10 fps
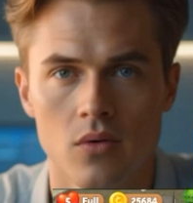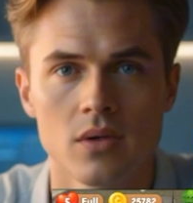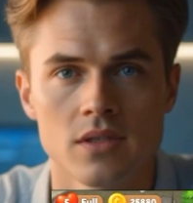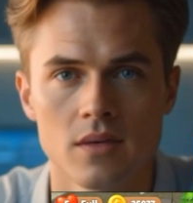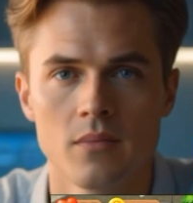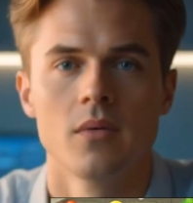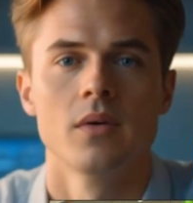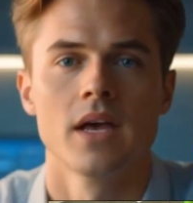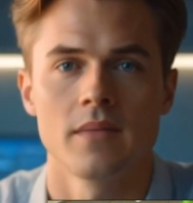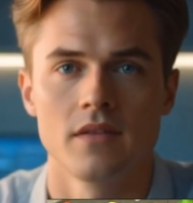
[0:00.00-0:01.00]
What's up, mobile
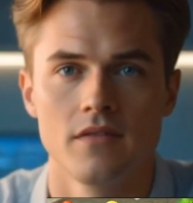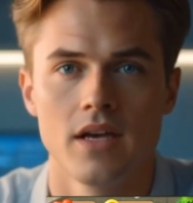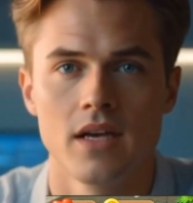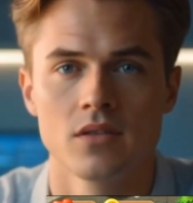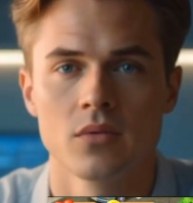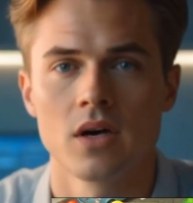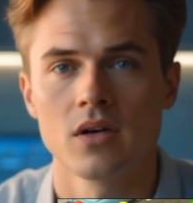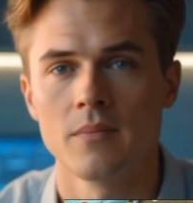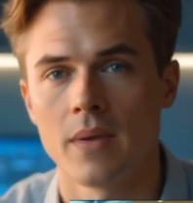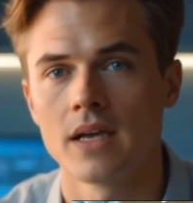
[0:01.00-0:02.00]
gaming fans?
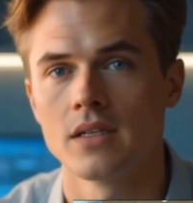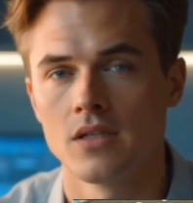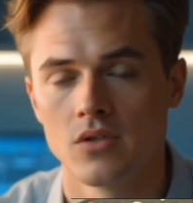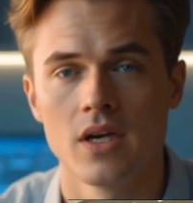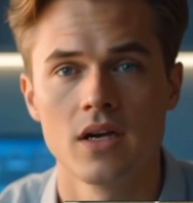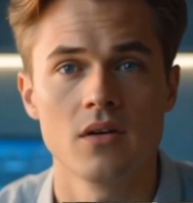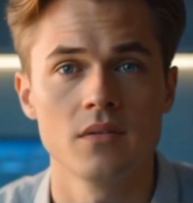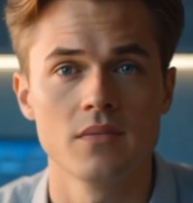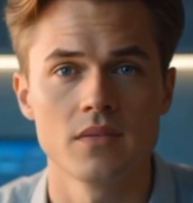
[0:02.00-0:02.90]
Welcome back to the channel.